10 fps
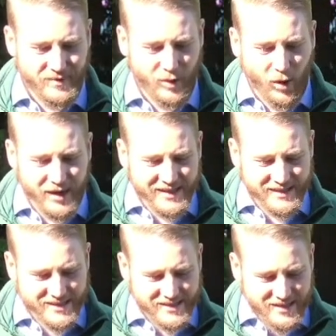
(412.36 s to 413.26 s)
What
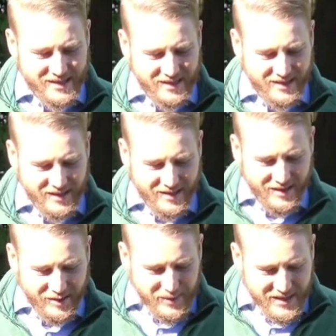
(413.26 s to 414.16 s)
is
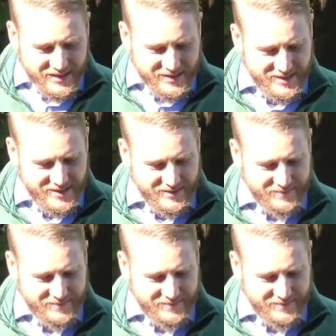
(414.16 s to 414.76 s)
the beast?